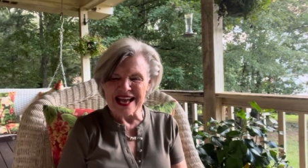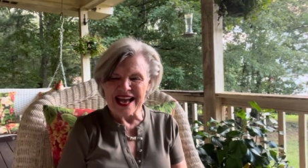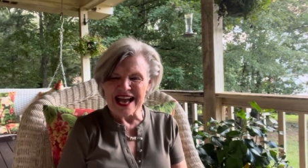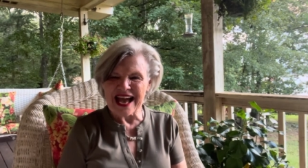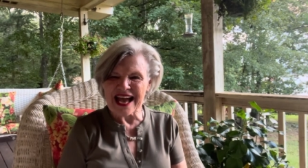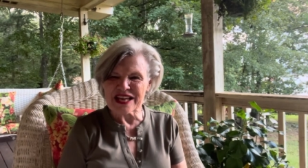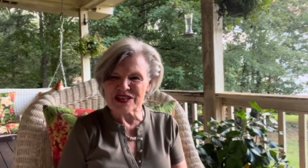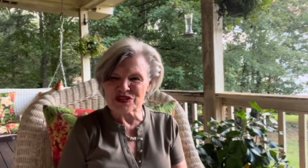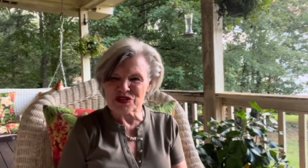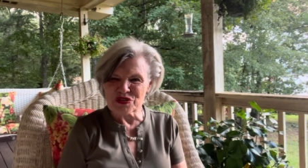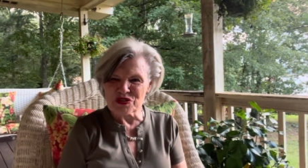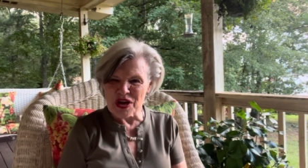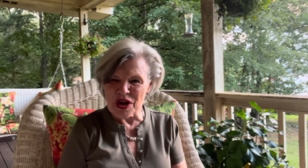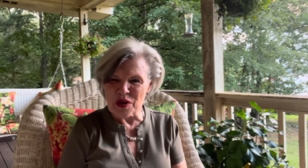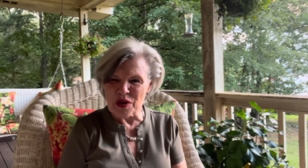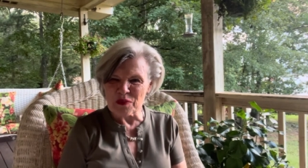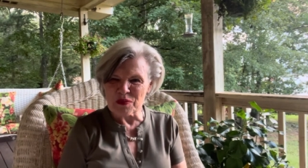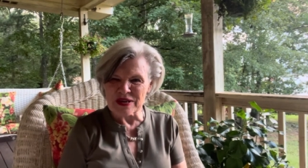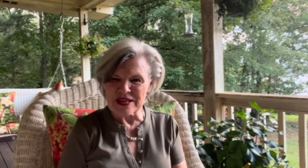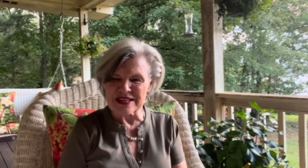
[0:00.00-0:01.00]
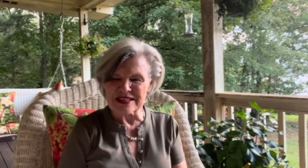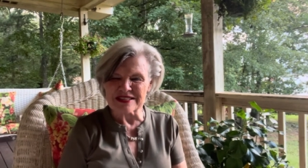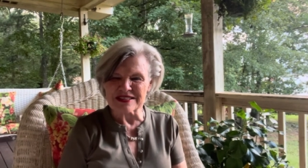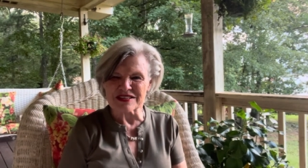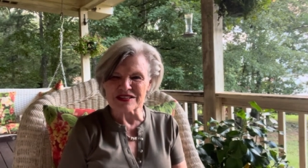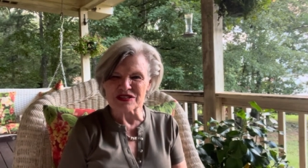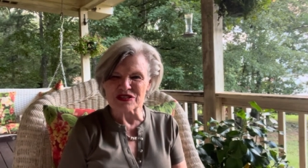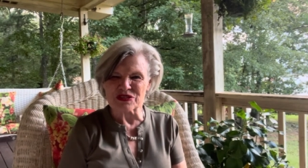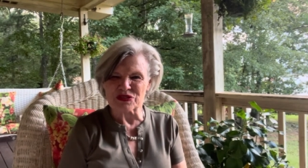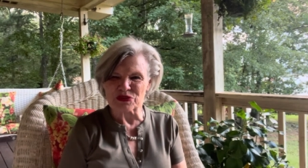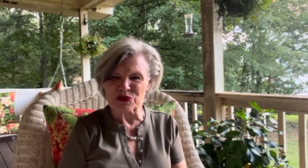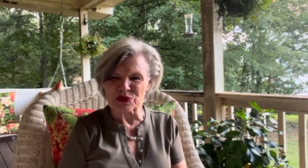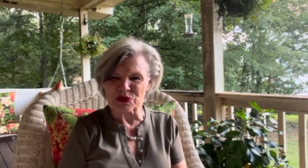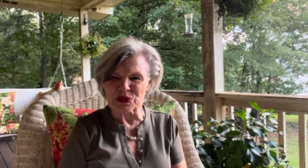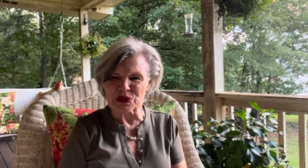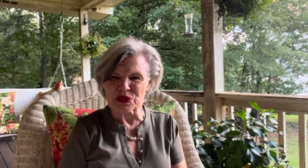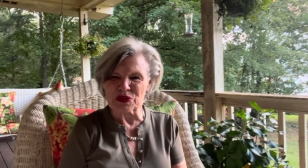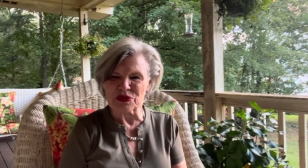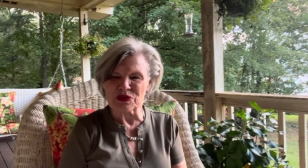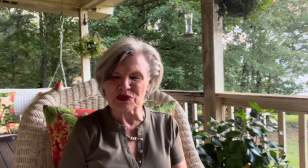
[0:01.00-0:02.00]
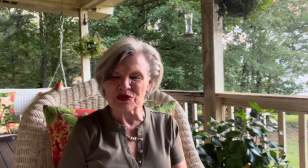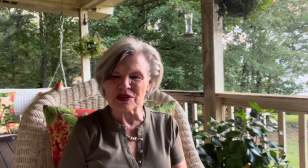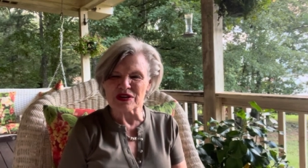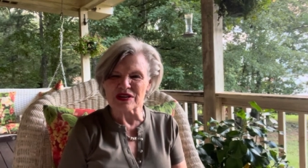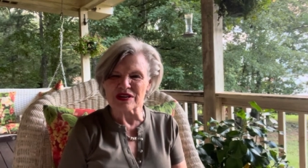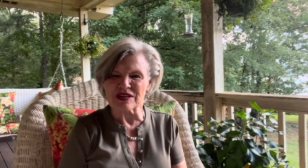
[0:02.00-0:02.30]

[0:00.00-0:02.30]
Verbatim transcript: And you know it through